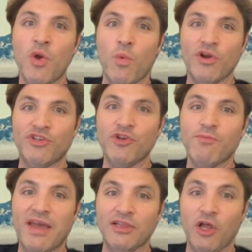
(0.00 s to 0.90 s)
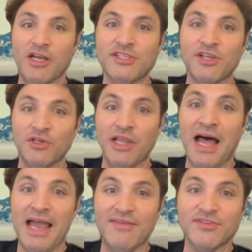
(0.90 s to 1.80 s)
where two men lost their
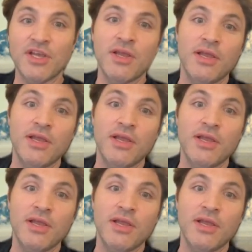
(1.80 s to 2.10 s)
lives